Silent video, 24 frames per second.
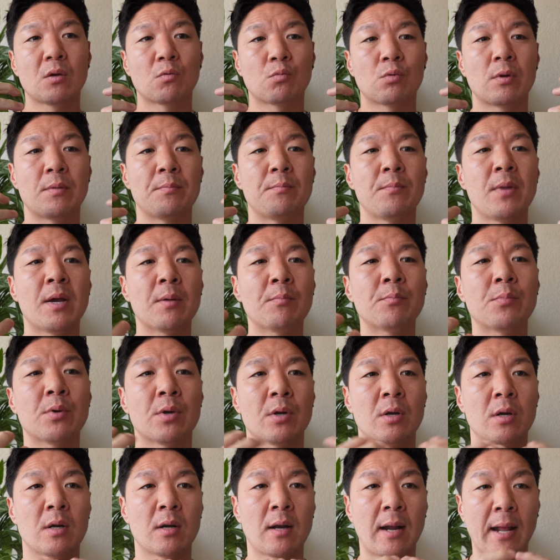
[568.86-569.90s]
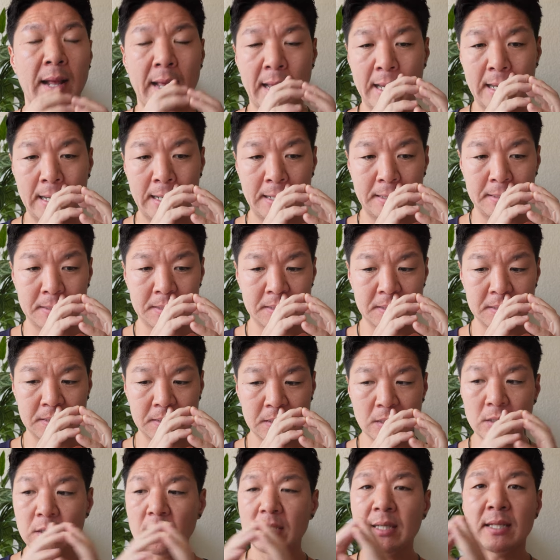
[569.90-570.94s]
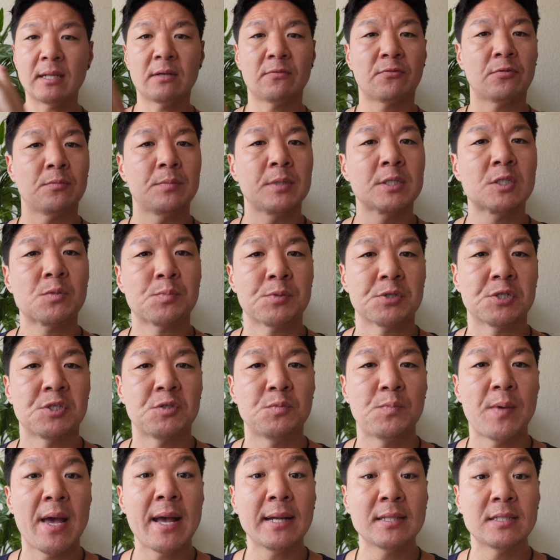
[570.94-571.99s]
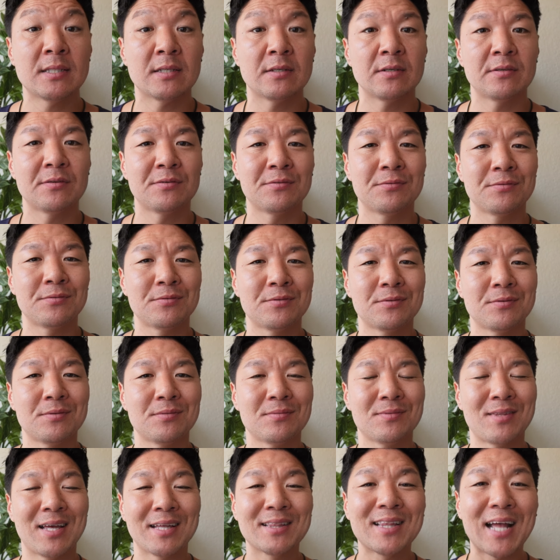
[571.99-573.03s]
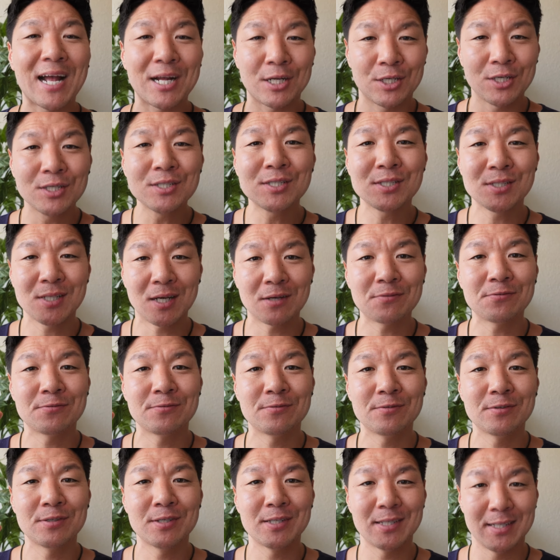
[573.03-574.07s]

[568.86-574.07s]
remember and look at it from this perspective that that good stuff